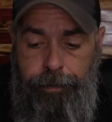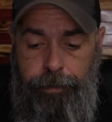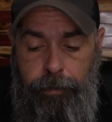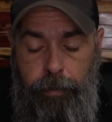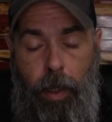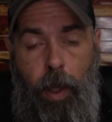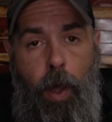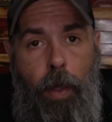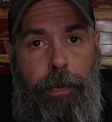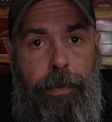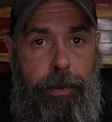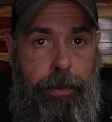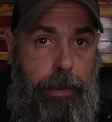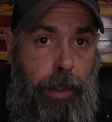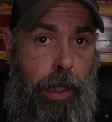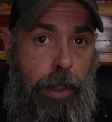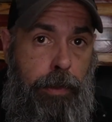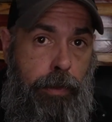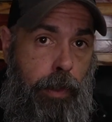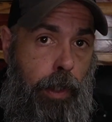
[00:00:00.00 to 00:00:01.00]
Well, all the
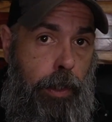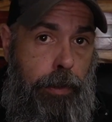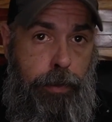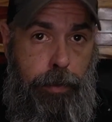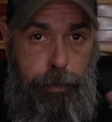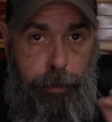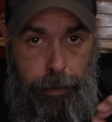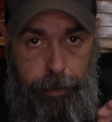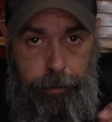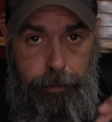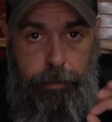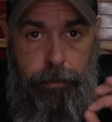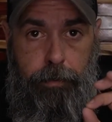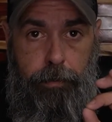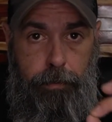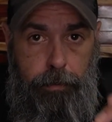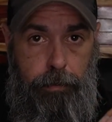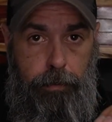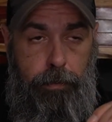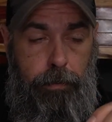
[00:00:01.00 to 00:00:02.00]
designs are awesome, but
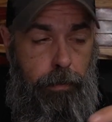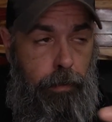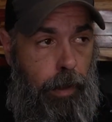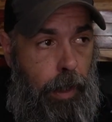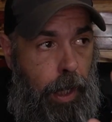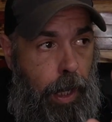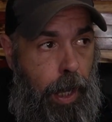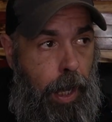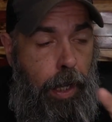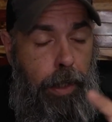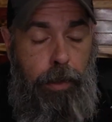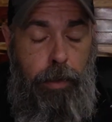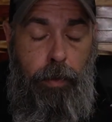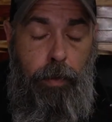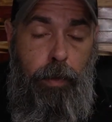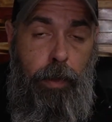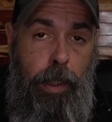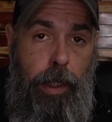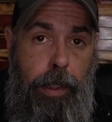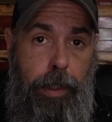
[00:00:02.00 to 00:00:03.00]
I
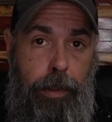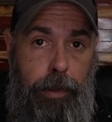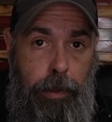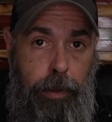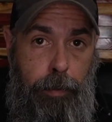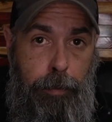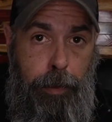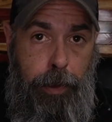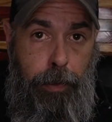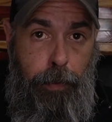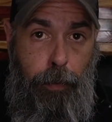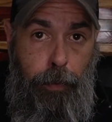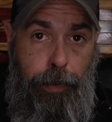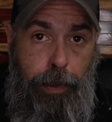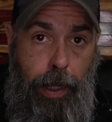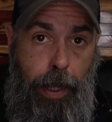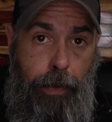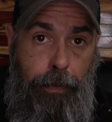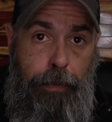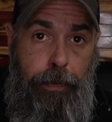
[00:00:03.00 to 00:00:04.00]
do like Liberty or
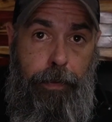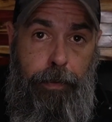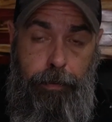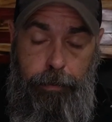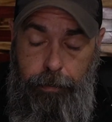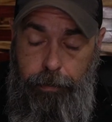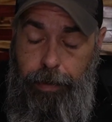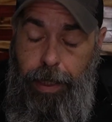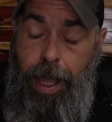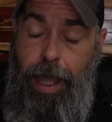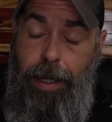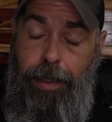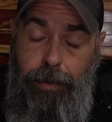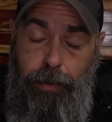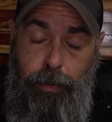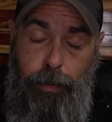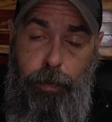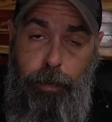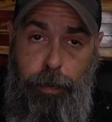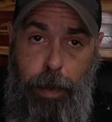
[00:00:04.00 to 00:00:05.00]
Death. That
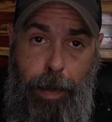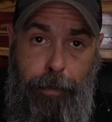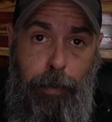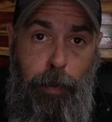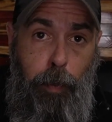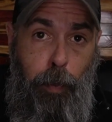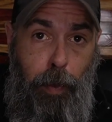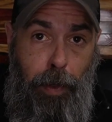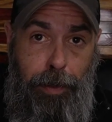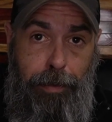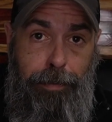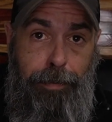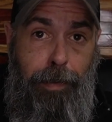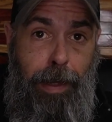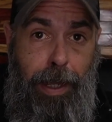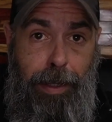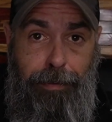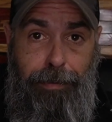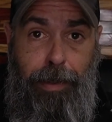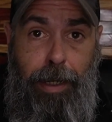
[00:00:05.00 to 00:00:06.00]
is probably one of
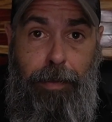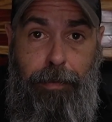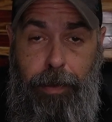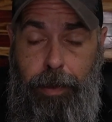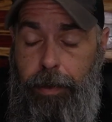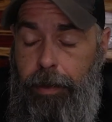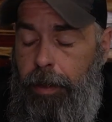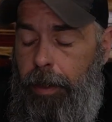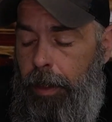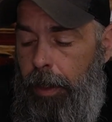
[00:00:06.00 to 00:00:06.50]
my favorite.